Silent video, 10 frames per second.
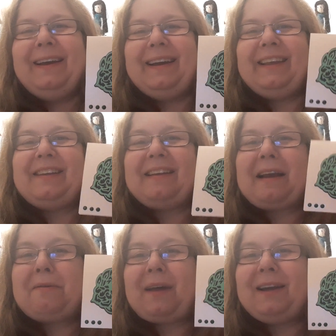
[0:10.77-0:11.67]
And this is a
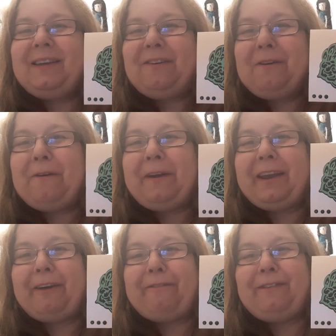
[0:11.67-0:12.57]
thank you
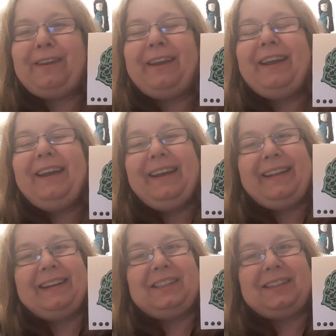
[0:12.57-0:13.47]
gift
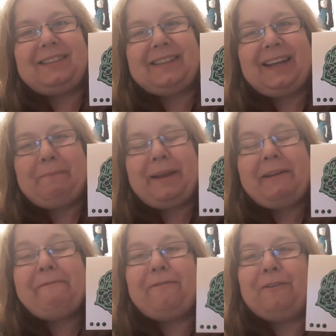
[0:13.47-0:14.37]
that she sent me
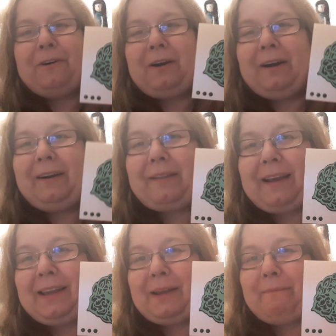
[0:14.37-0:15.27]
for
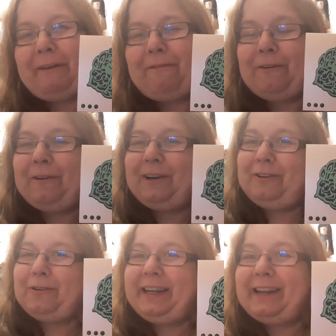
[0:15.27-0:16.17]
thanking me for
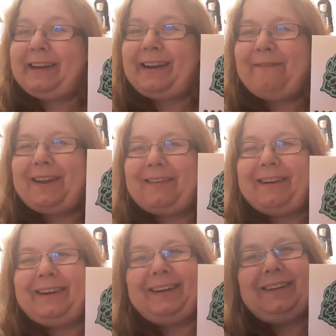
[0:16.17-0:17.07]
joining in with
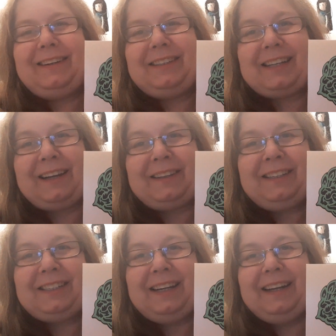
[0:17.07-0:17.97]
her
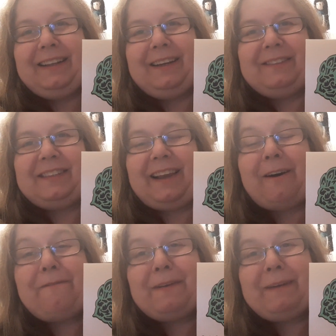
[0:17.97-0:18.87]
challenge. That was the
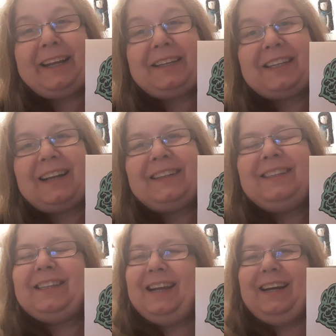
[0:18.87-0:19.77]
alphabet
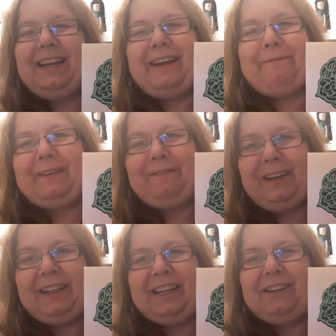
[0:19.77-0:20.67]
challenge, and I've
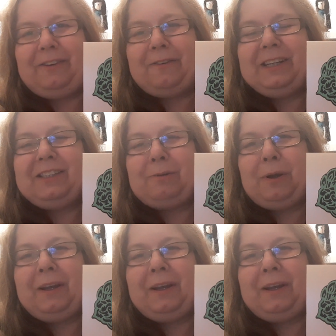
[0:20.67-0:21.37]
really enjoyed